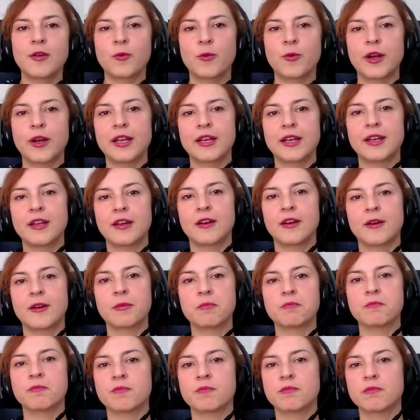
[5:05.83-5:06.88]

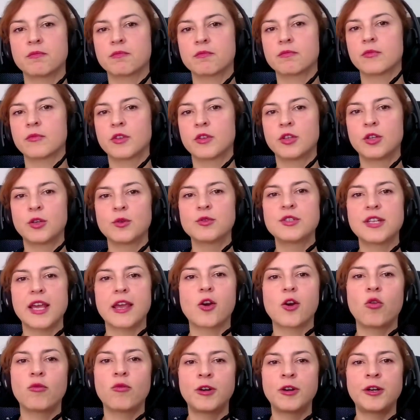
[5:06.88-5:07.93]
when you
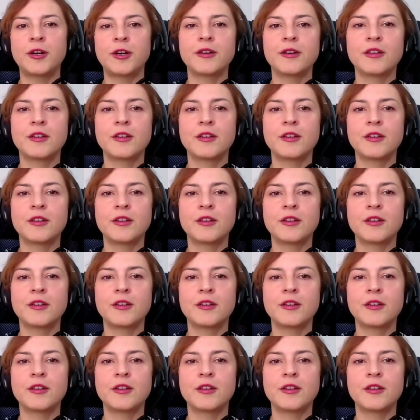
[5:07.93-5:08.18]
take over.